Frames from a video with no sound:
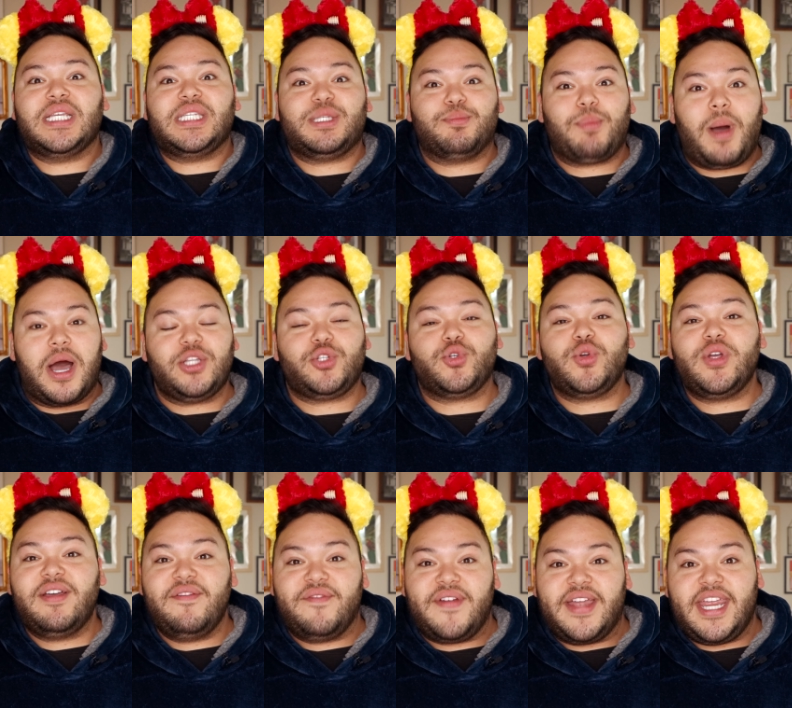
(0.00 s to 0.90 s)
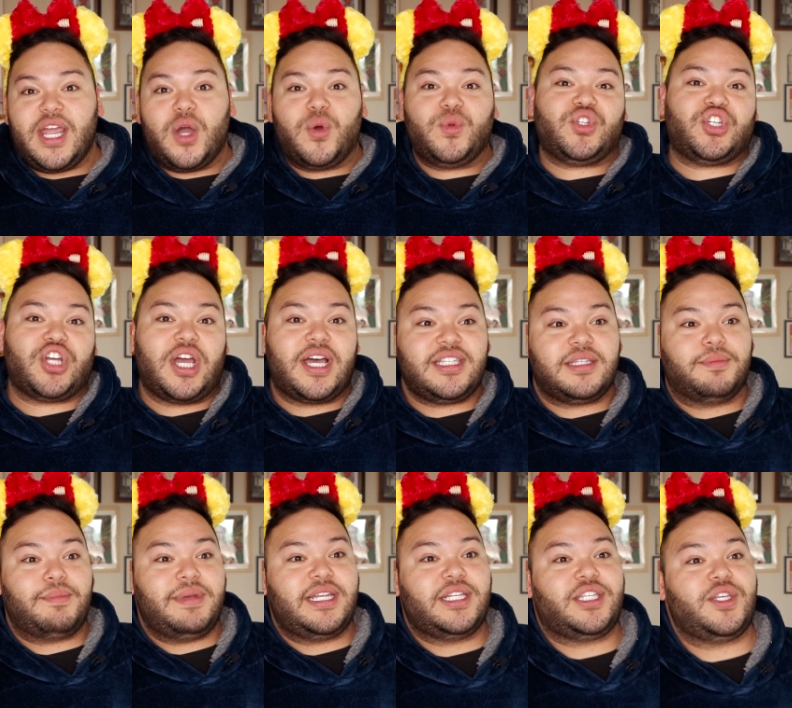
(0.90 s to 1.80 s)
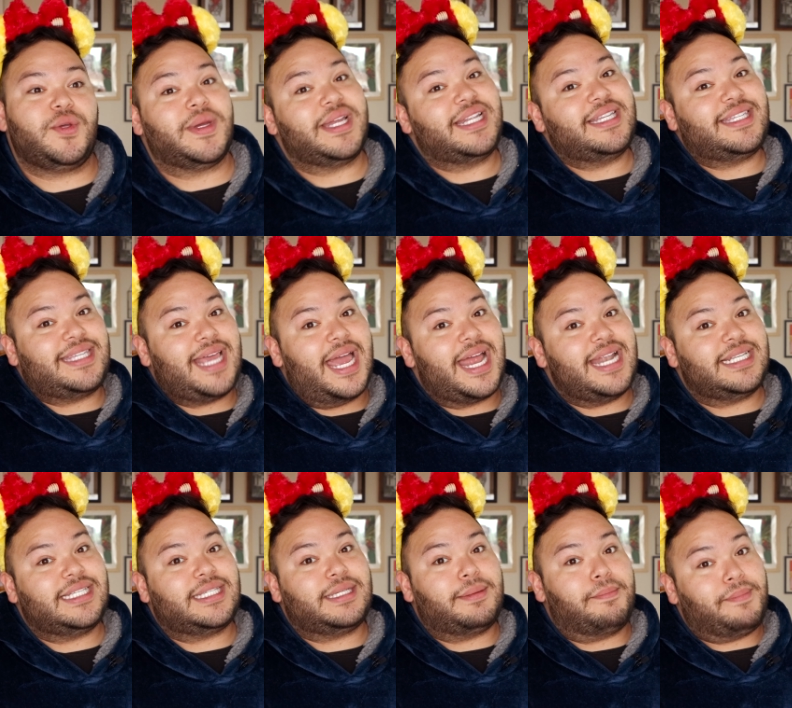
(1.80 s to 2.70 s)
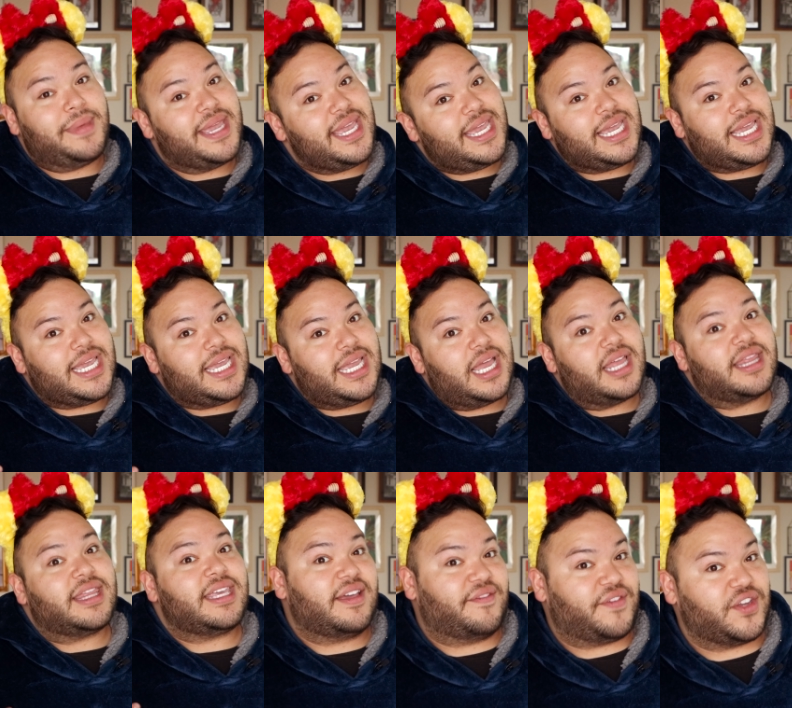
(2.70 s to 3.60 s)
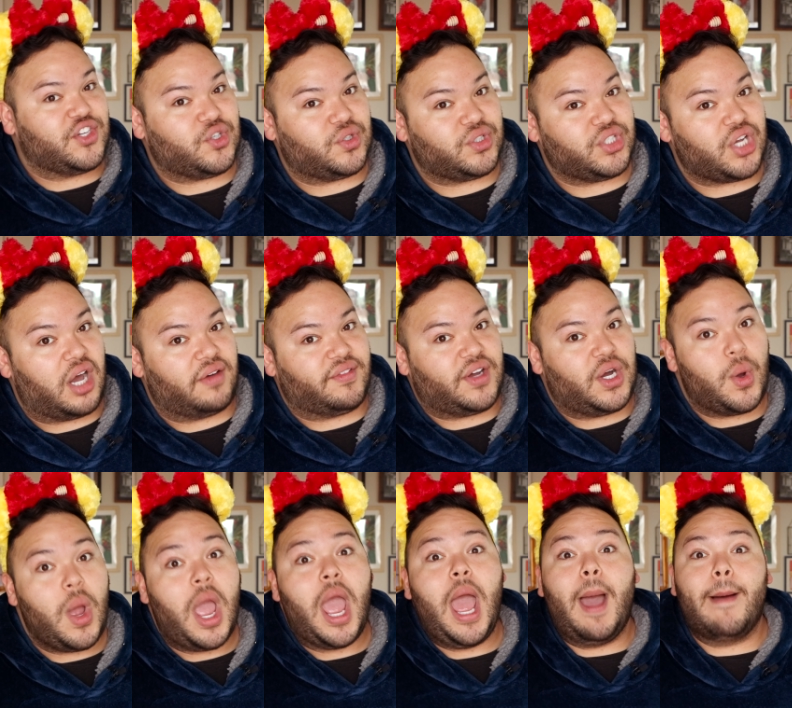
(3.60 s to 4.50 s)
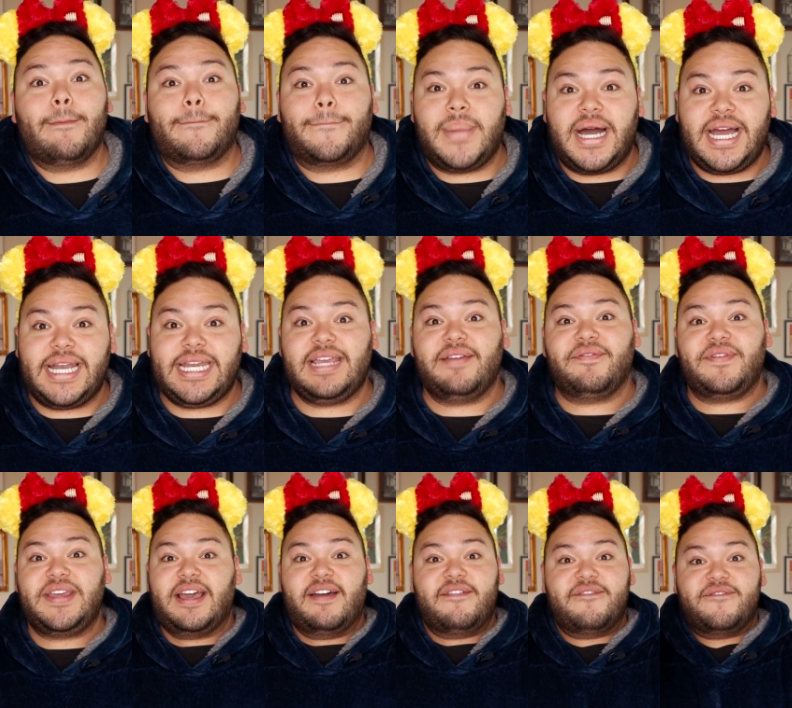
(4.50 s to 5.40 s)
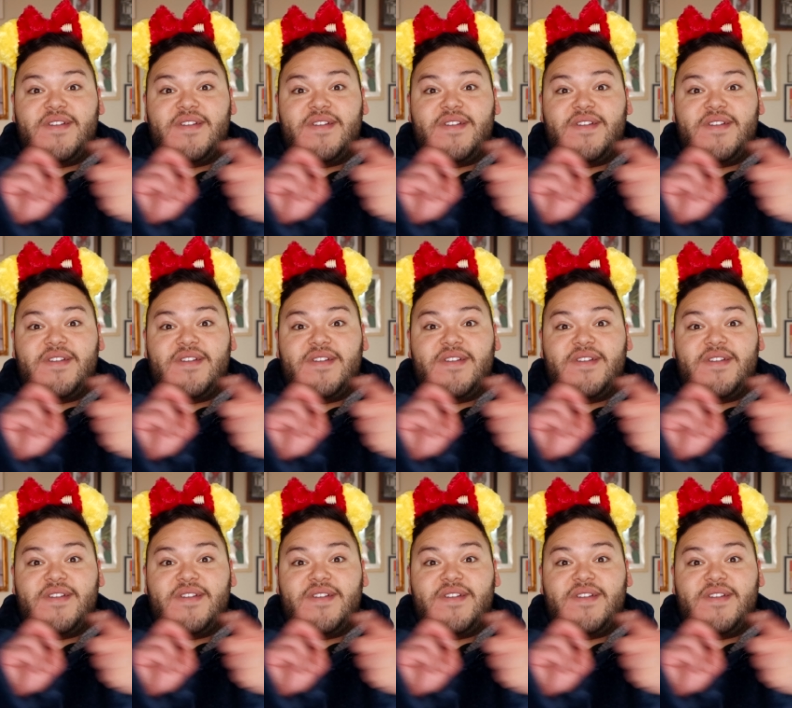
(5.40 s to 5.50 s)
Sponsoring a video just means you can send me, The Official Tavo, money via